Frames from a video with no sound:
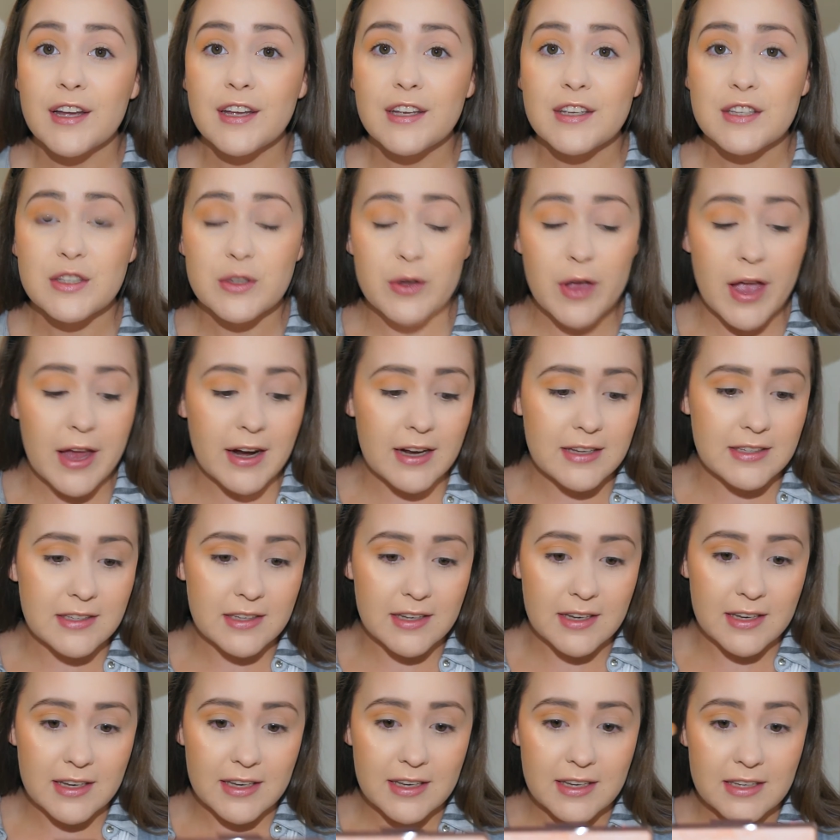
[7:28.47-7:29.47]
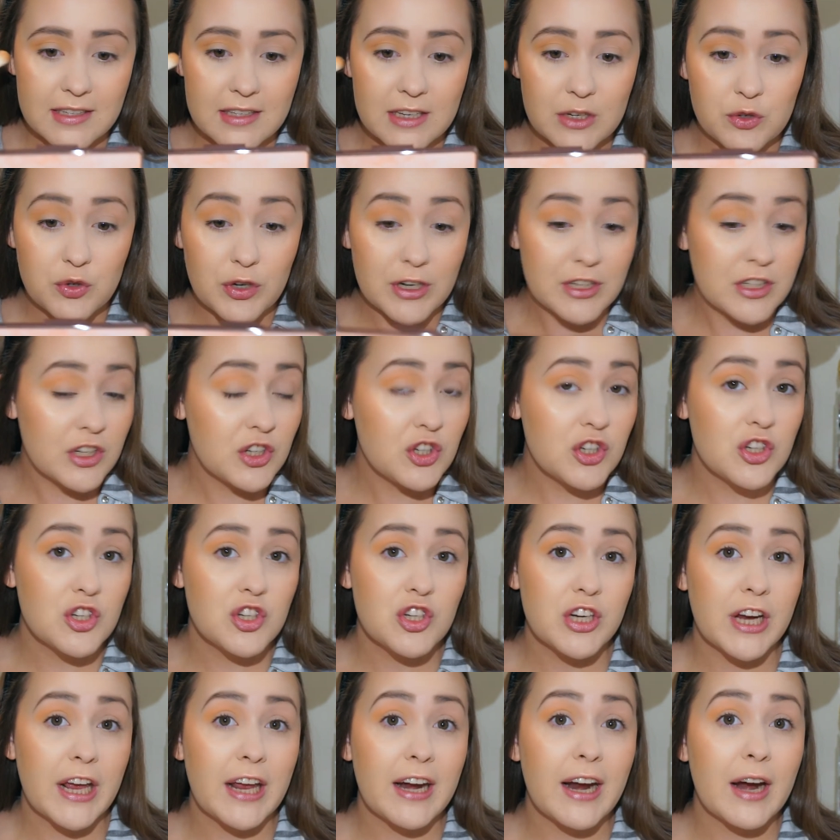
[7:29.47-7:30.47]
So yeah, this is the transition
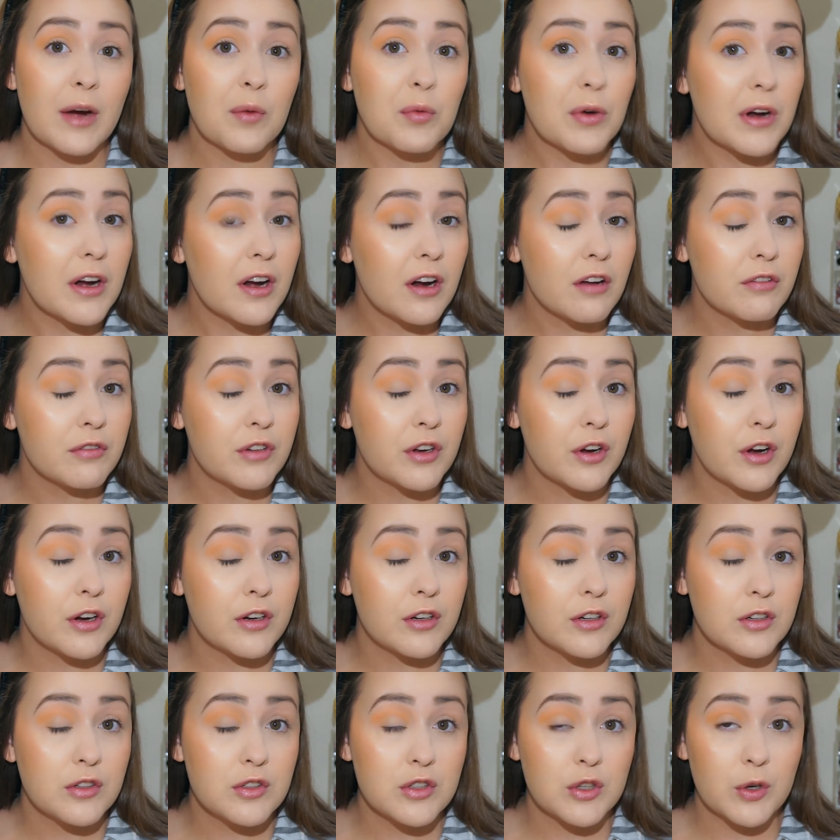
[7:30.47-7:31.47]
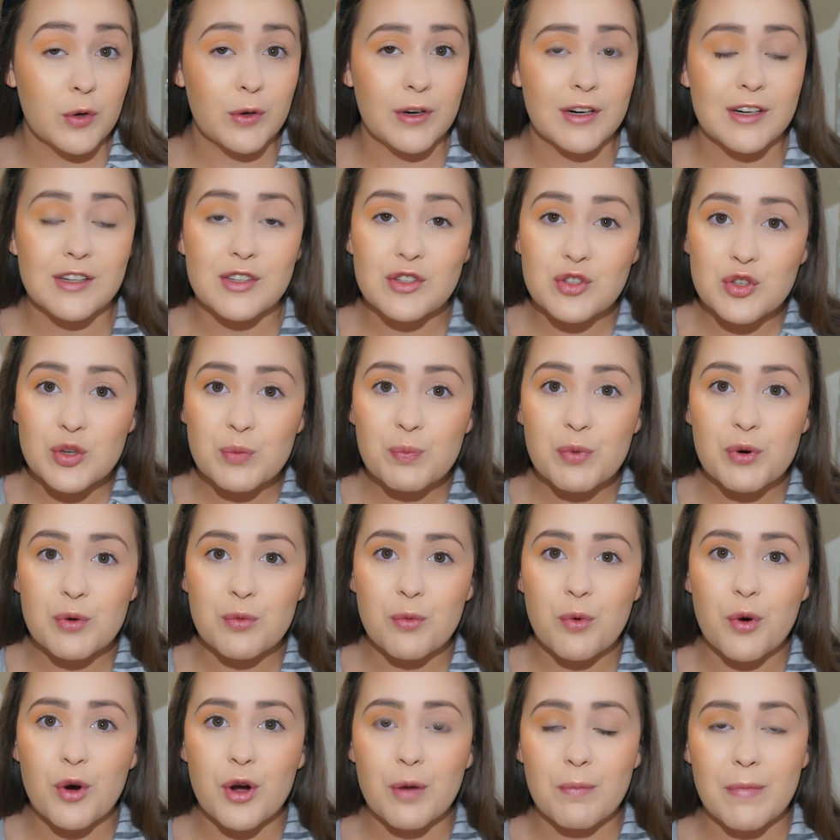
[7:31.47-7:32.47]
shade. I really love the undertone. It is super
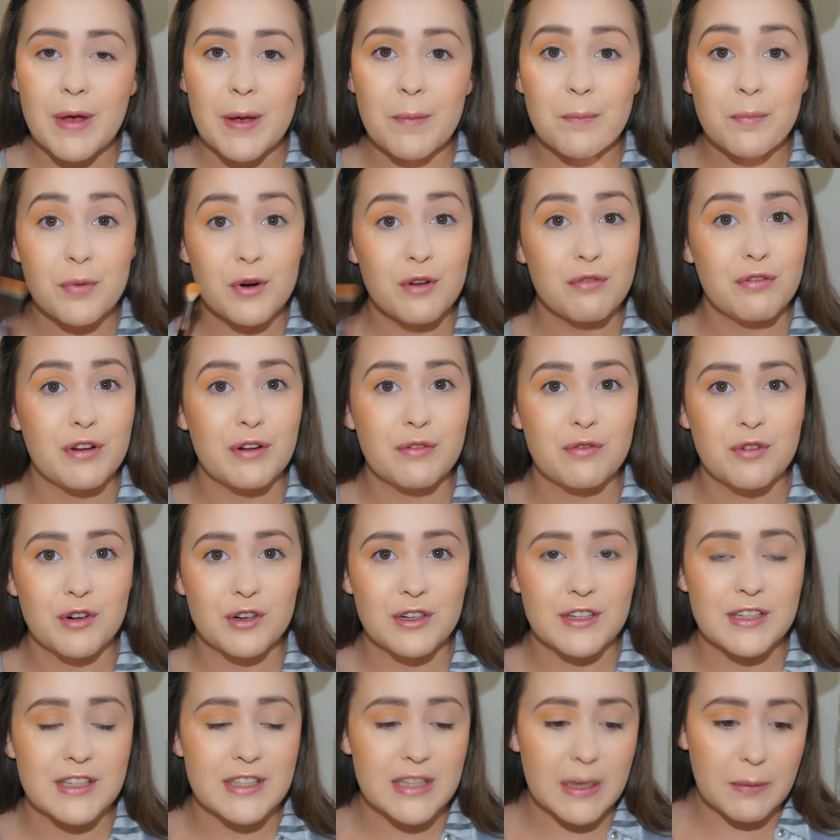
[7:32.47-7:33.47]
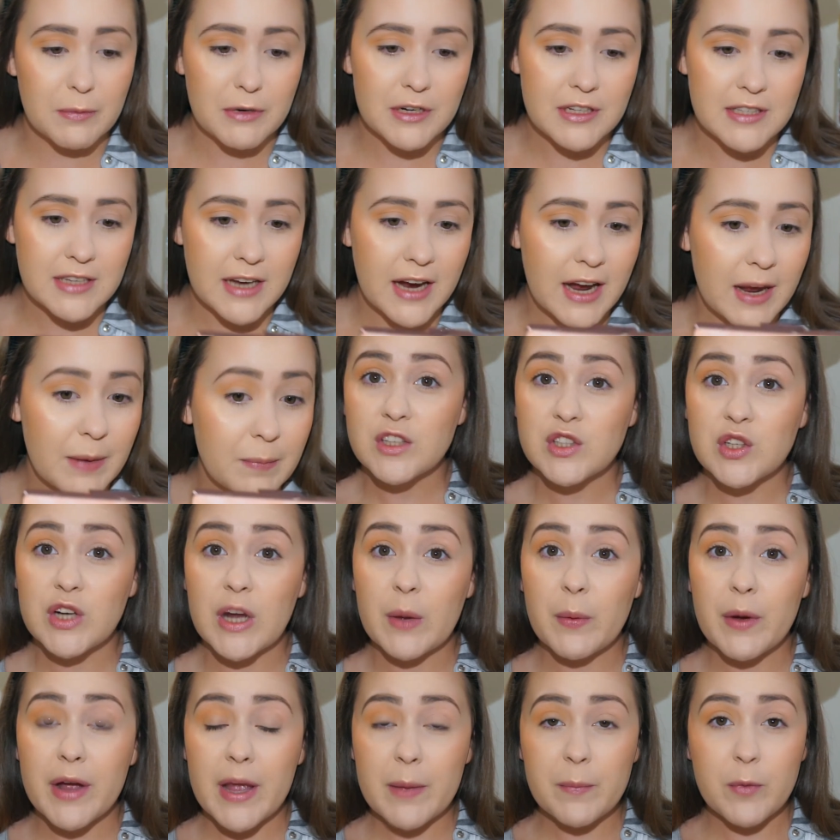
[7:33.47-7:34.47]
warm and perfect for the summertime. So
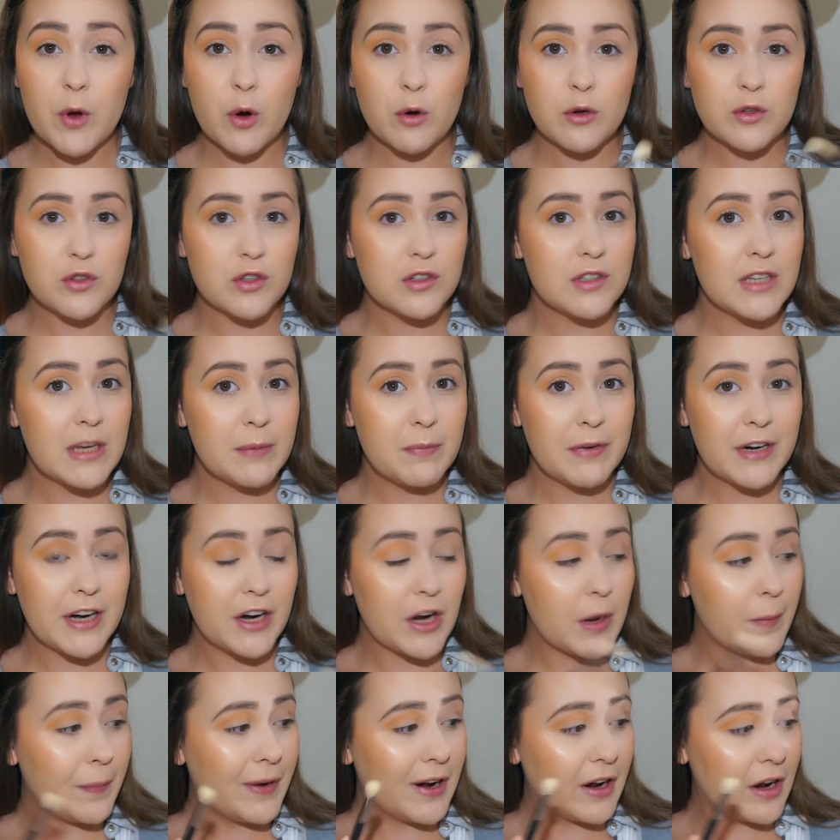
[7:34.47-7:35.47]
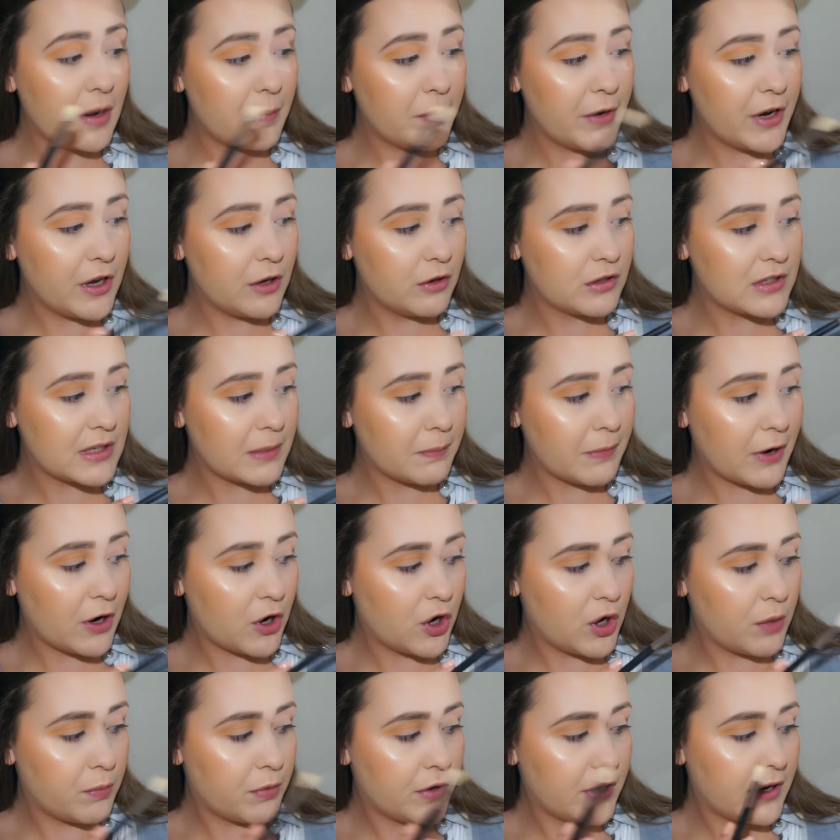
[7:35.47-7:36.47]
now I am going to deepen it up a little bit using my
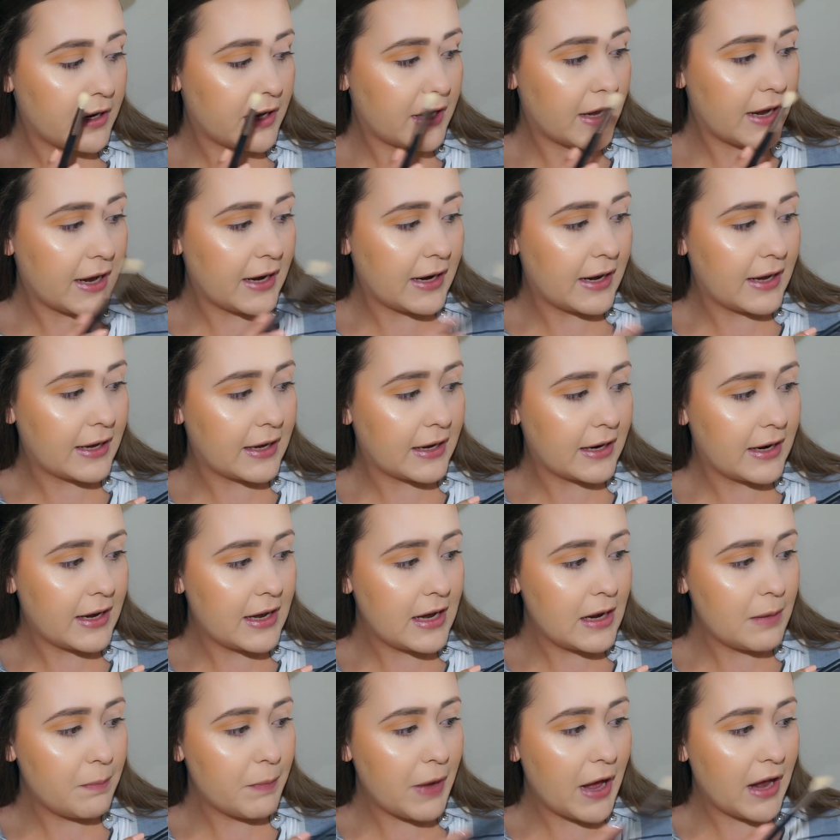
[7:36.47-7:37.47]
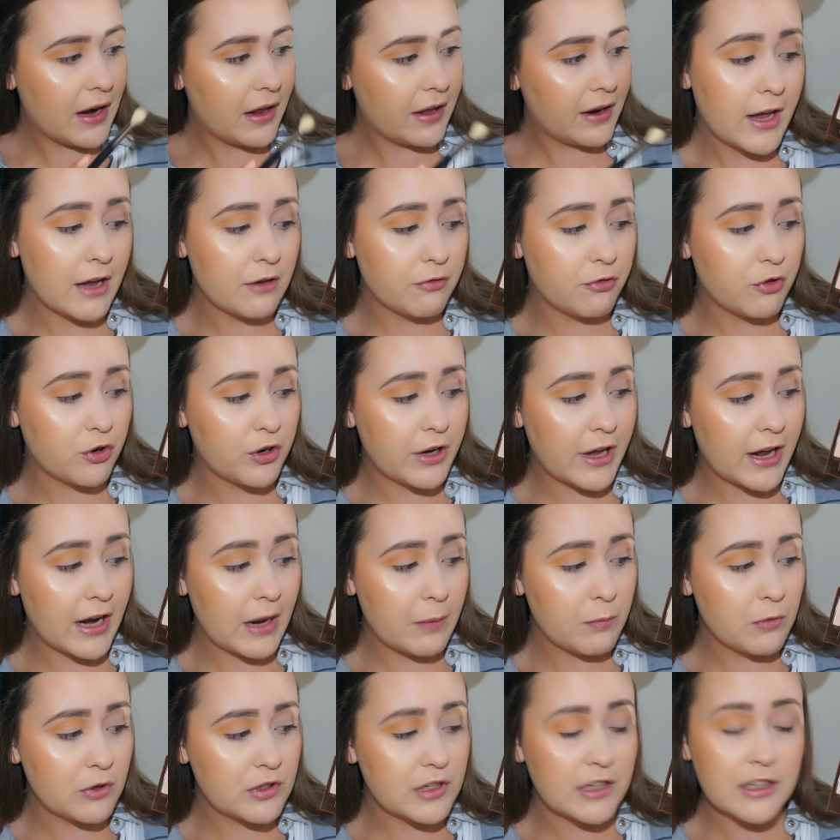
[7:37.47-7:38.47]
Urban Decay Naked Heat palette. And for that
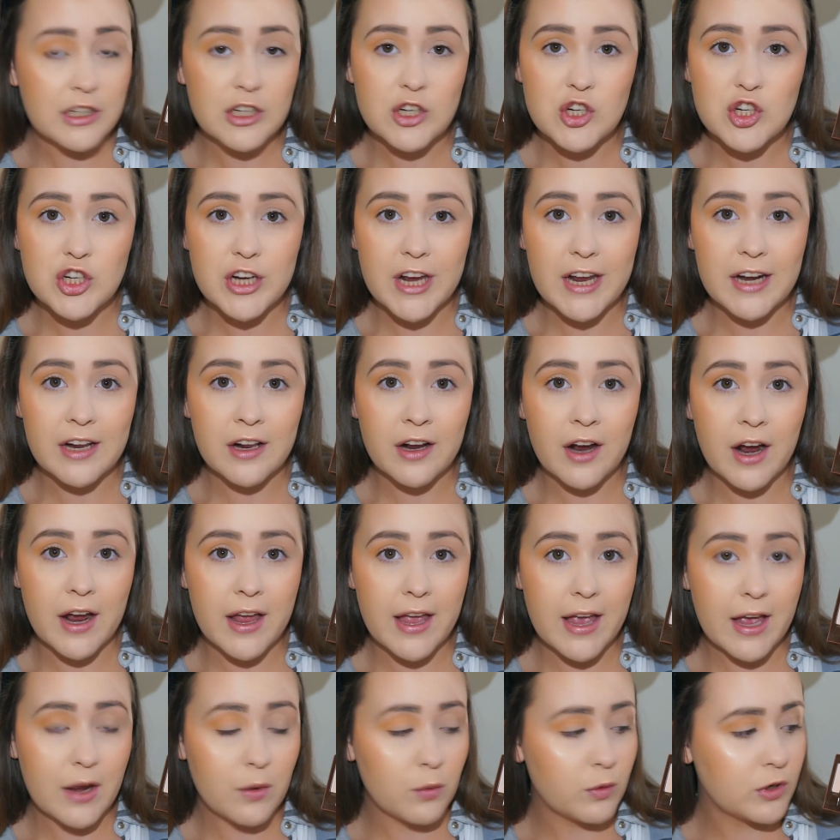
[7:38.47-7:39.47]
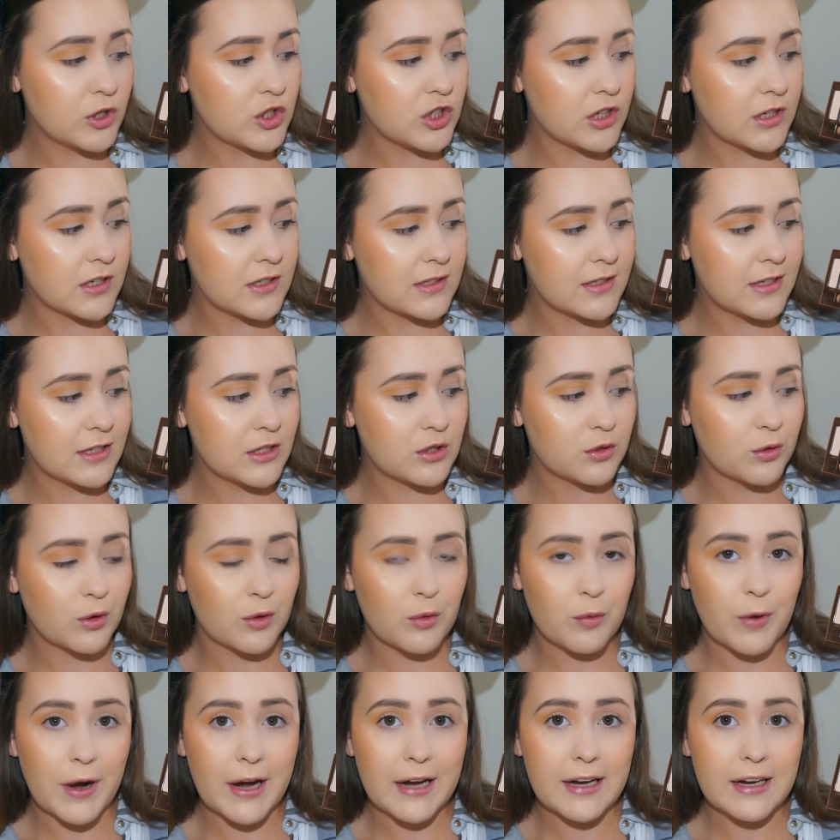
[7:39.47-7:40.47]
I'm using the shade Cayenne, which is this
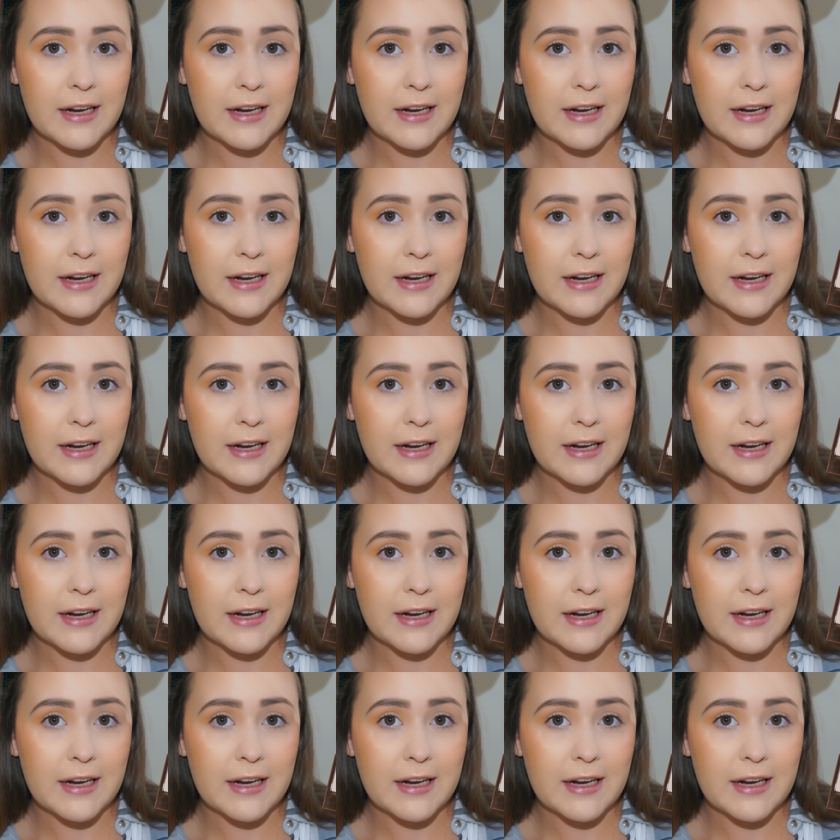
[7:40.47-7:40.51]
one right